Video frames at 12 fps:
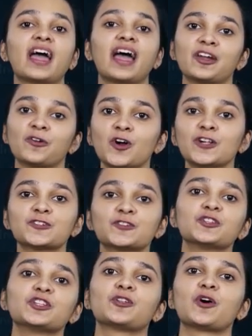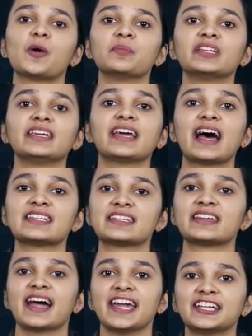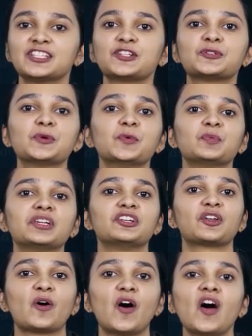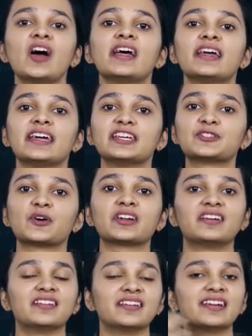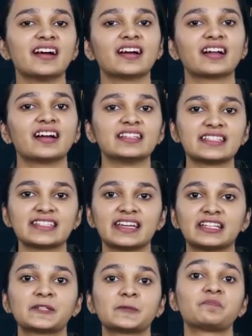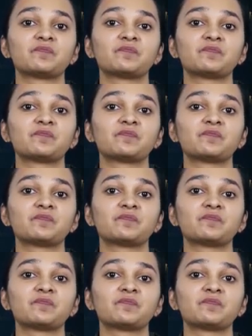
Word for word: and also the nominee has a right to withdraw his or her consent.